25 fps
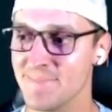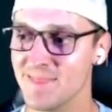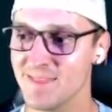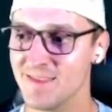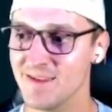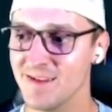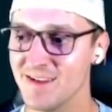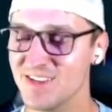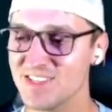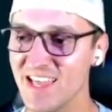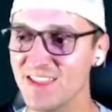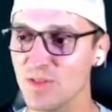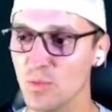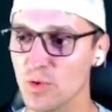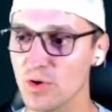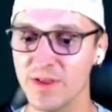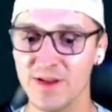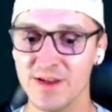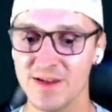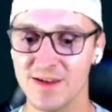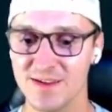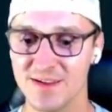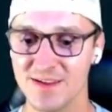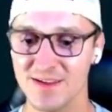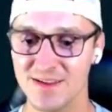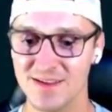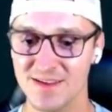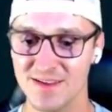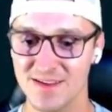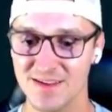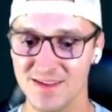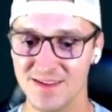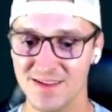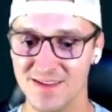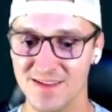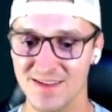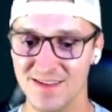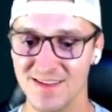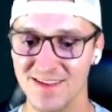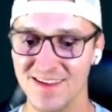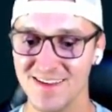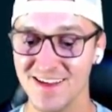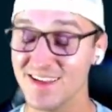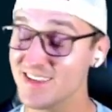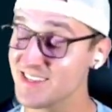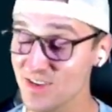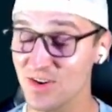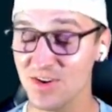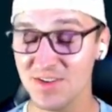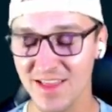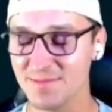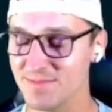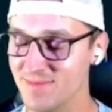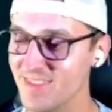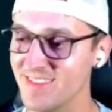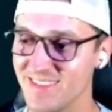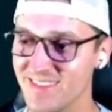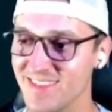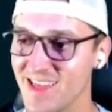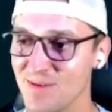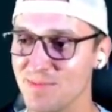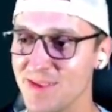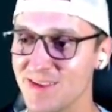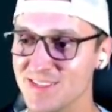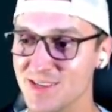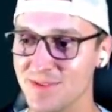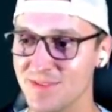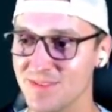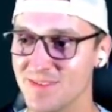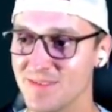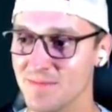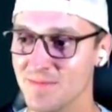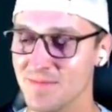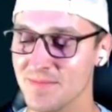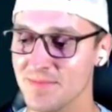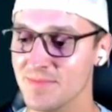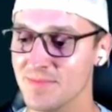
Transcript: From there, we head to Satopolis, catching a Magnemite on